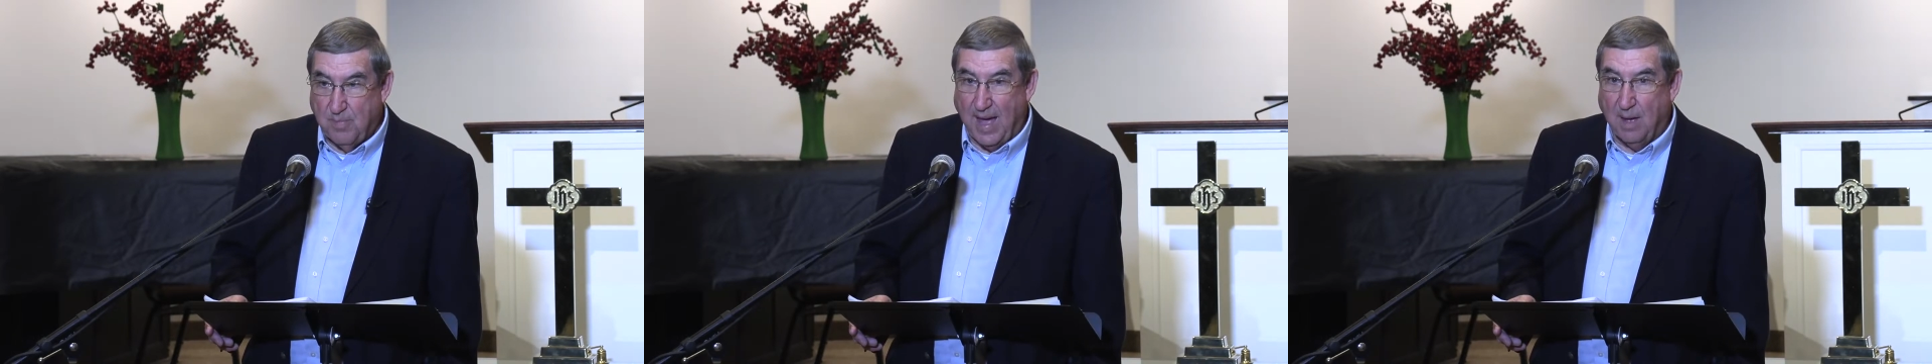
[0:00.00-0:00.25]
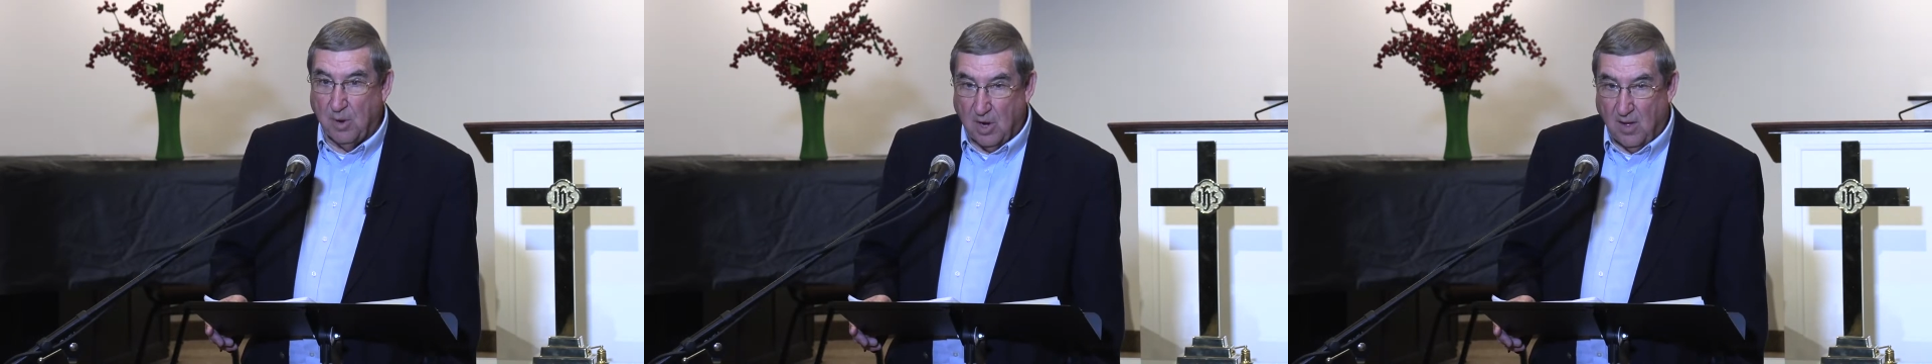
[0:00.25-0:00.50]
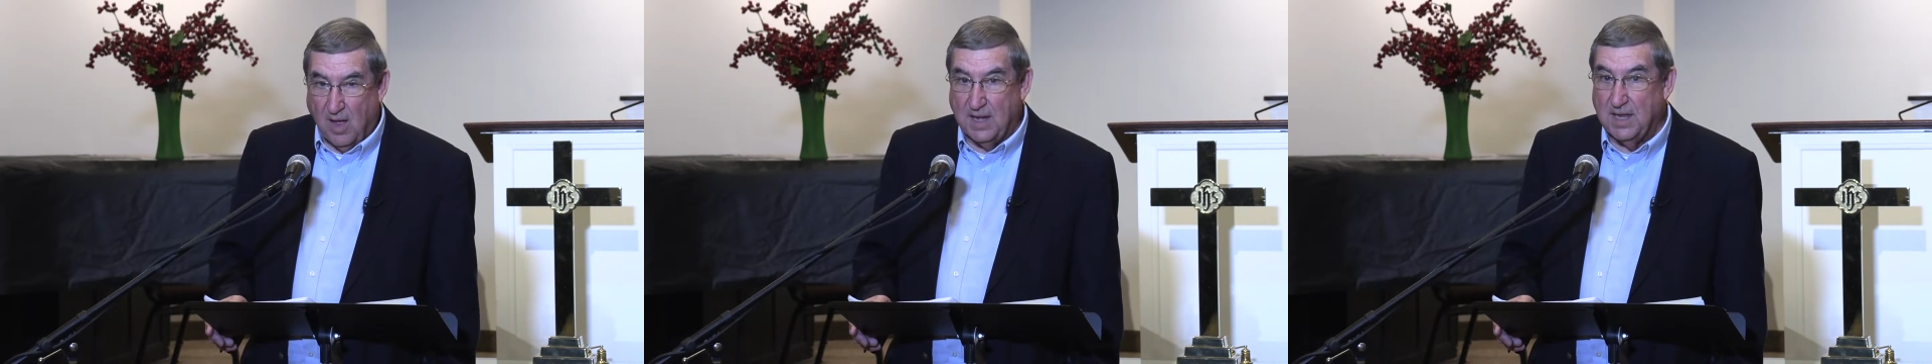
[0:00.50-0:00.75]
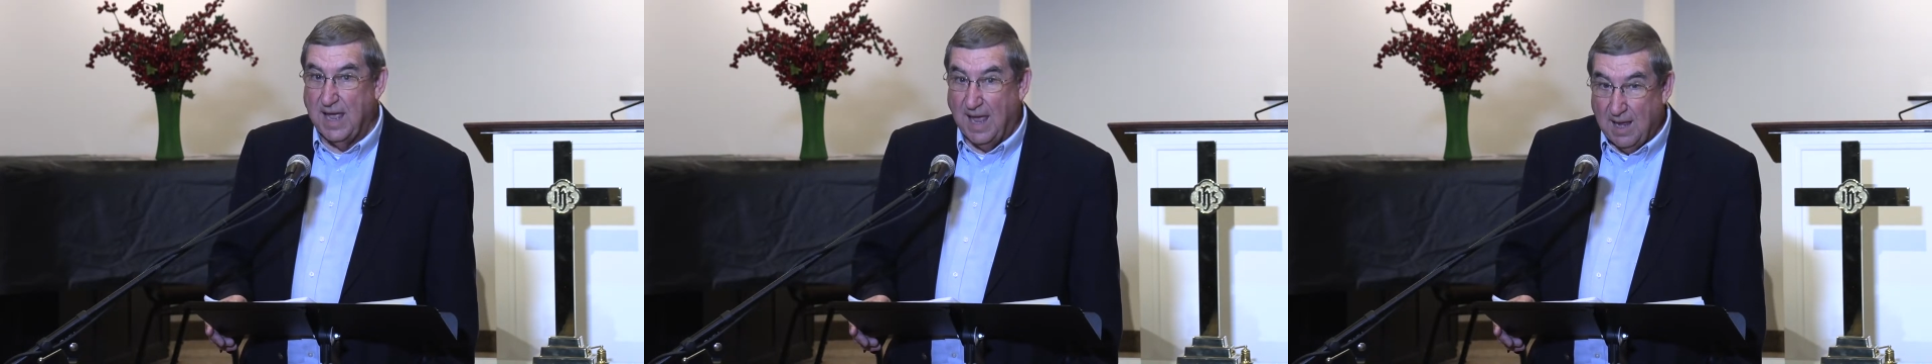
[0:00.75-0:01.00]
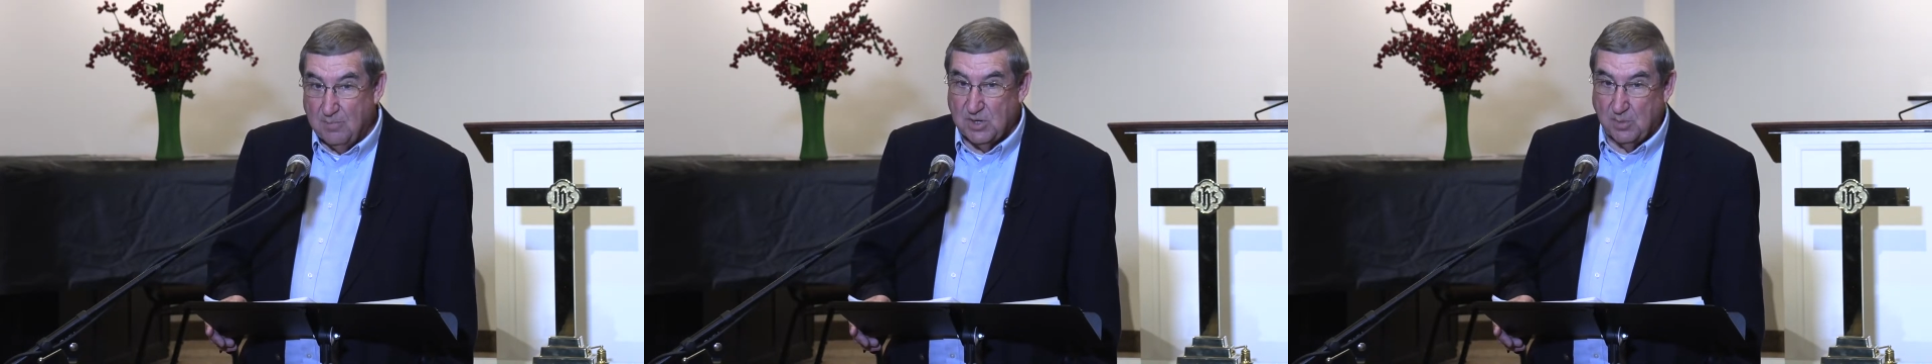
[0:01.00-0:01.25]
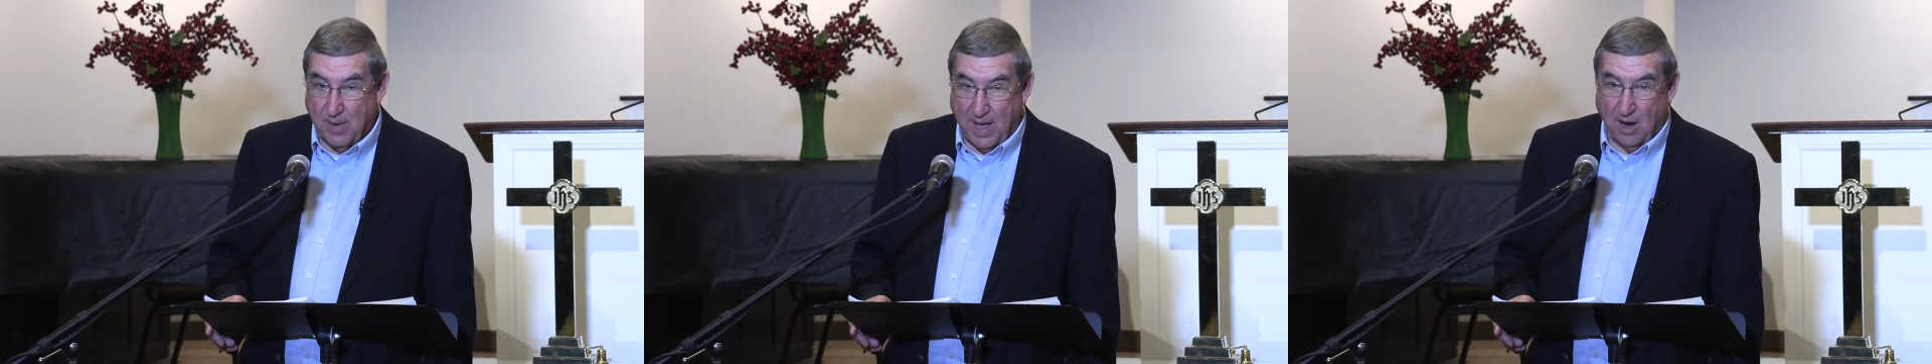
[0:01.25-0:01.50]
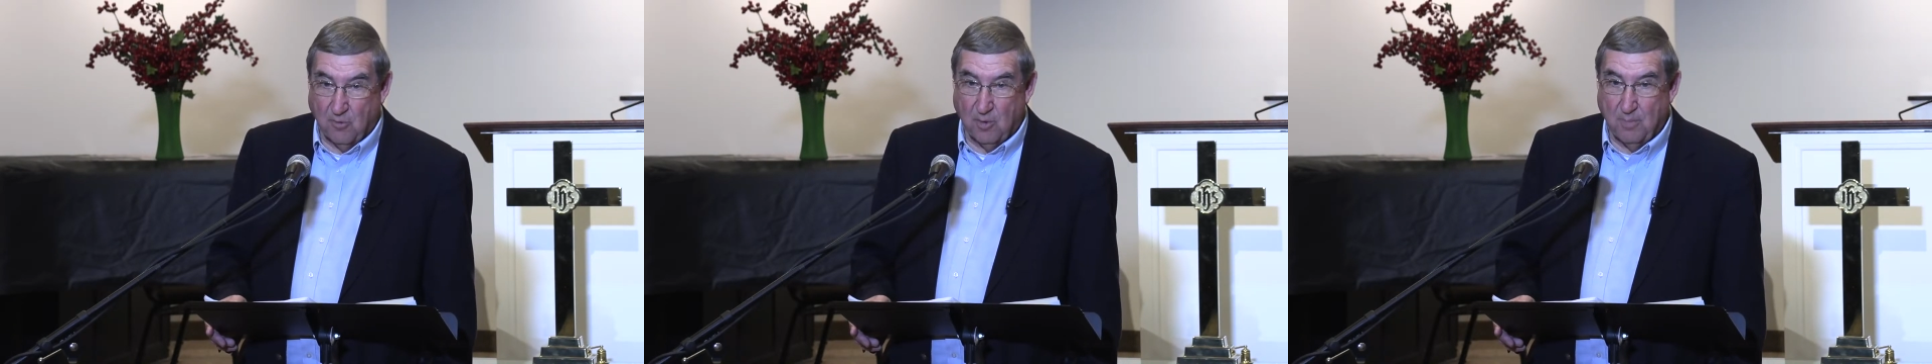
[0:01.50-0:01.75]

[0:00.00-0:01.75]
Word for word: Babylon came to power.